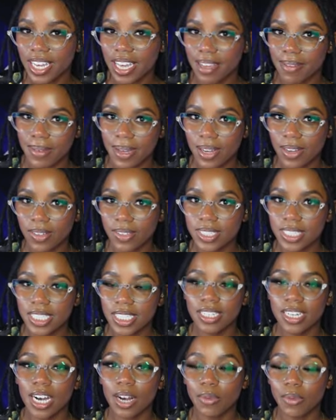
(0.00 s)
came out.
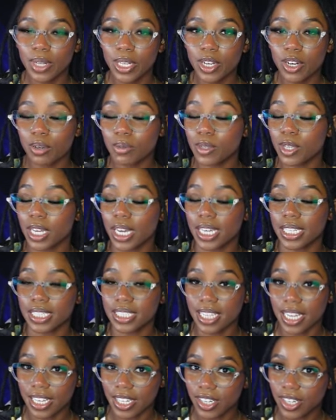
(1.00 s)
I really hope you guys
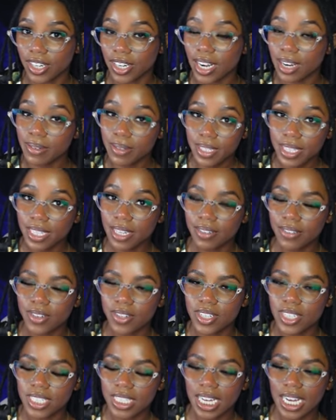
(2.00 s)
like her. I really love her
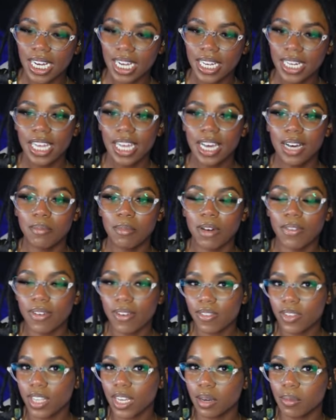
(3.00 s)
design. My
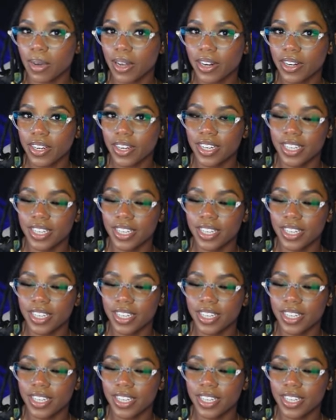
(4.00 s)
favorite thing about her